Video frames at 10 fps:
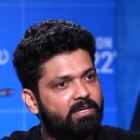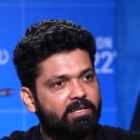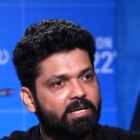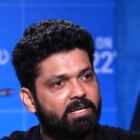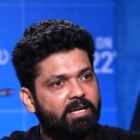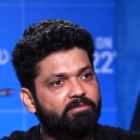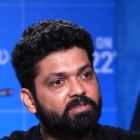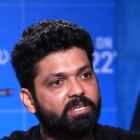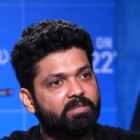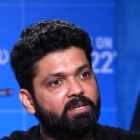uh,
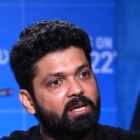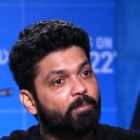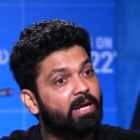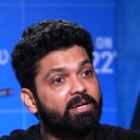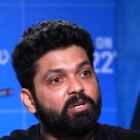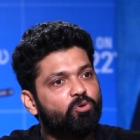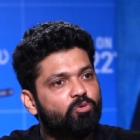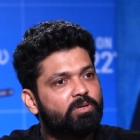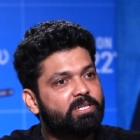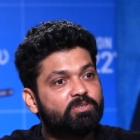everything, but I didn't know
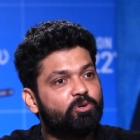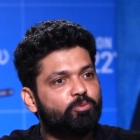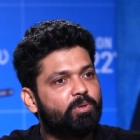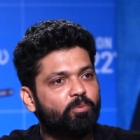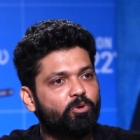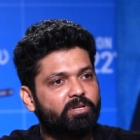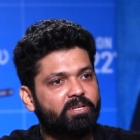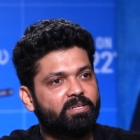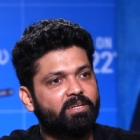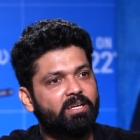it is going to be a poetry,